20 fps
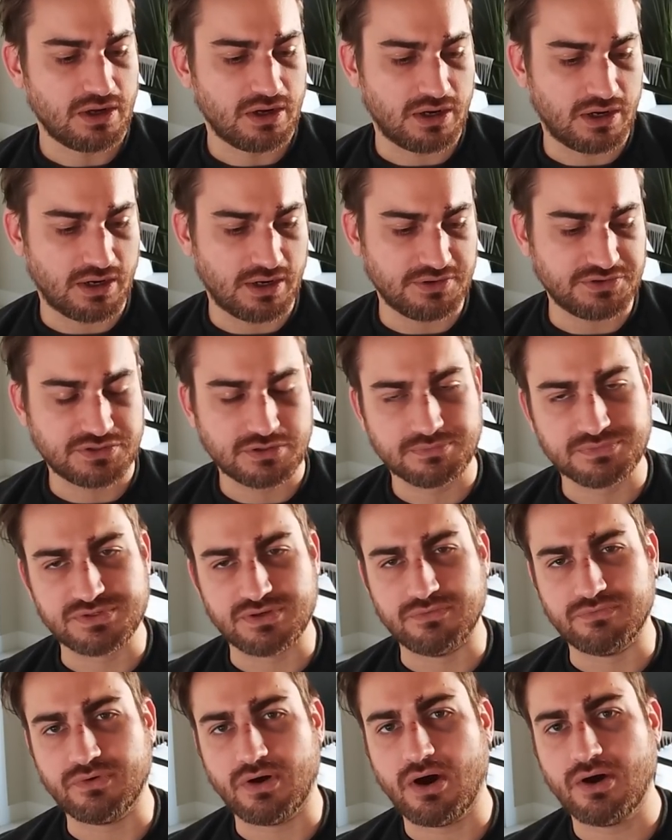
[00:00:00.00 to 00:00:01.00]
Uh, in terms
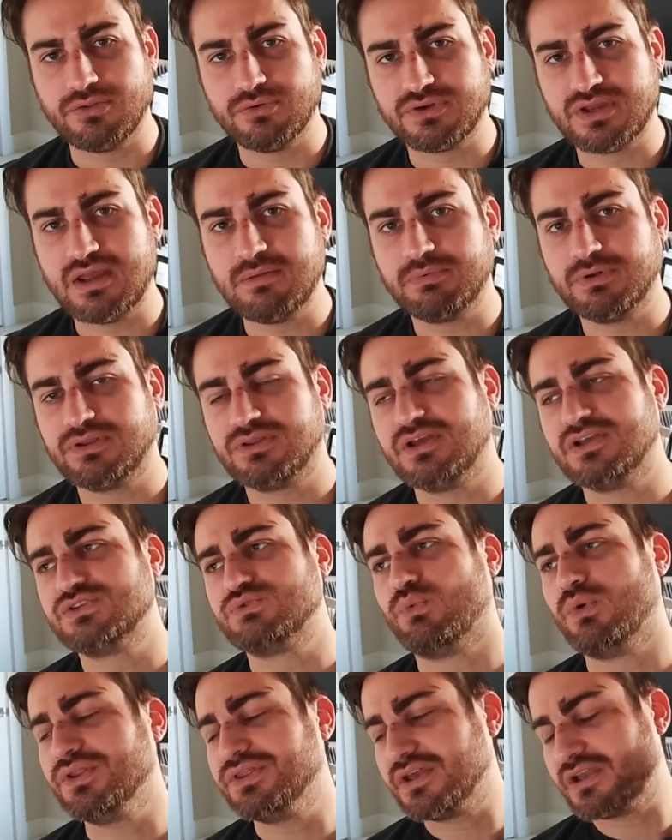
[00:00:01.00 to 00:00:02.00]
of other gameplay things,
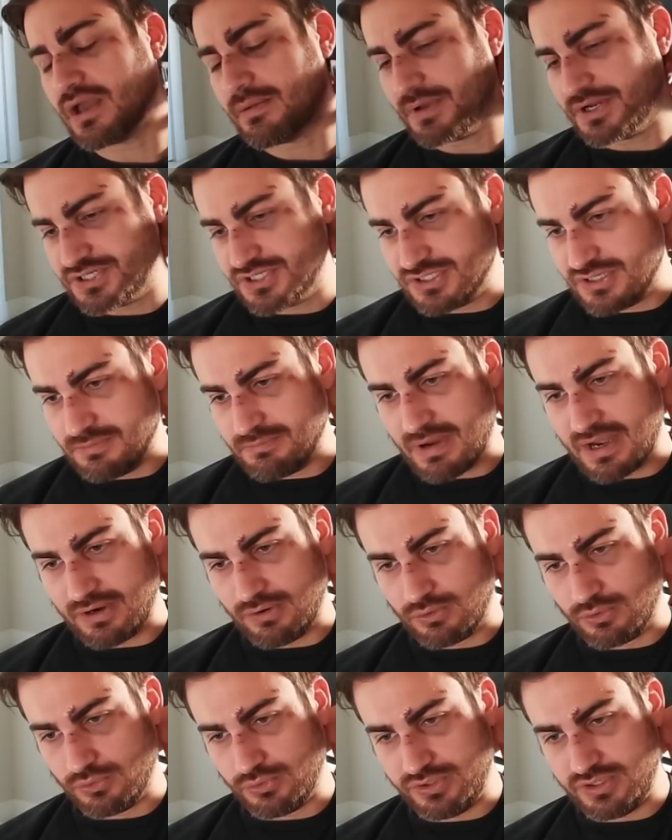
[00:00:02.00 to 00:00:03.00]
one thing I mentioned in my
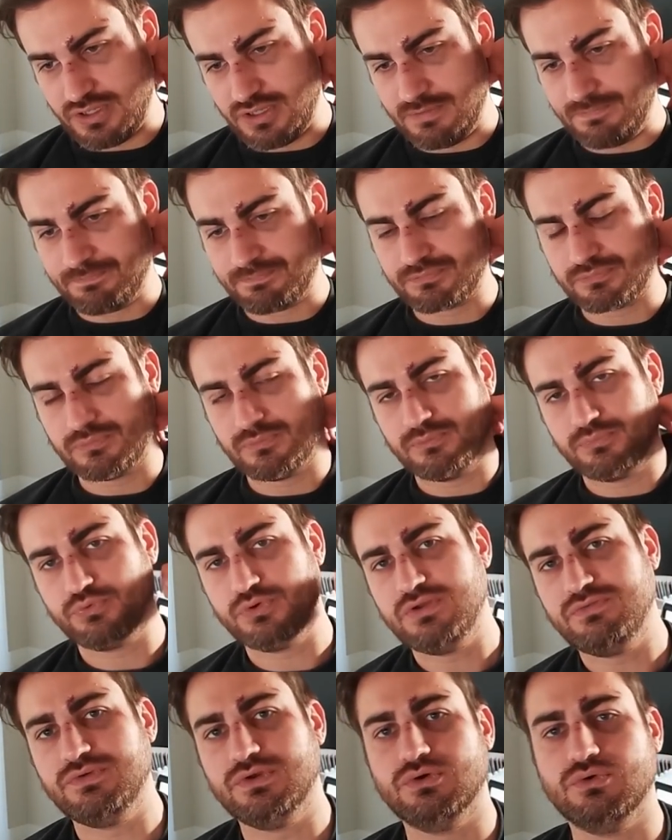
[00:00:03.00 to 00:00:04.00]
early
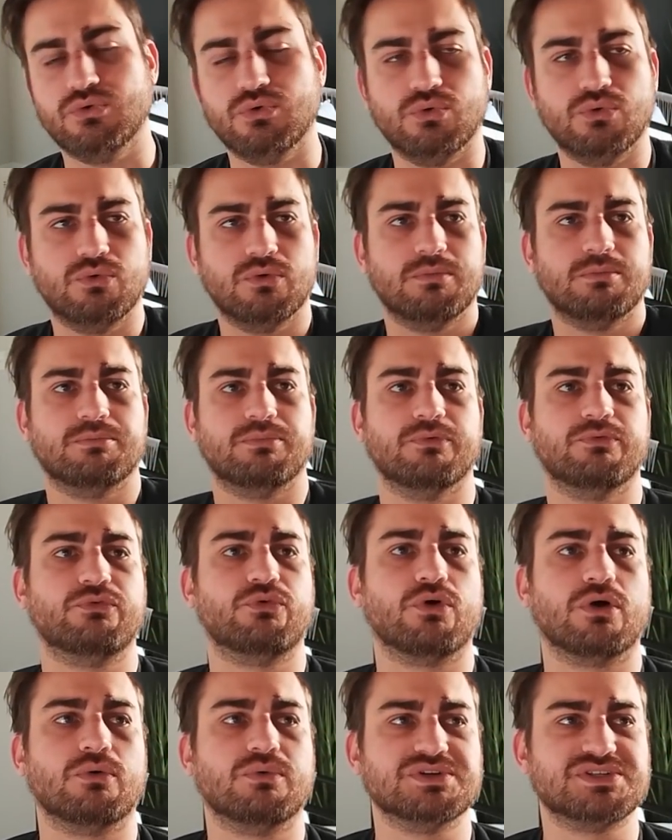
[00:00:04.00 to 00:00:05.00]
preview
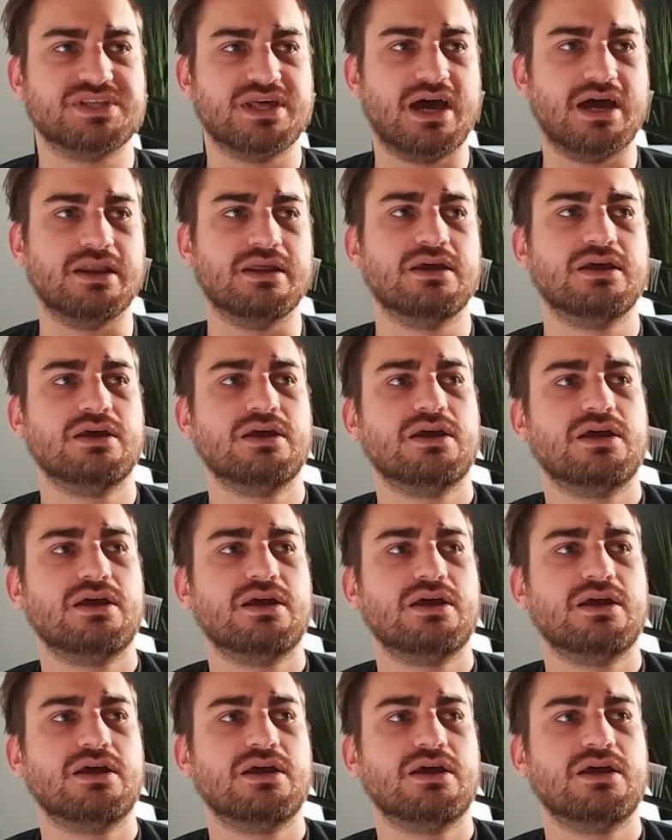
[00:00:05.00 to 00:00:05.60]
before was that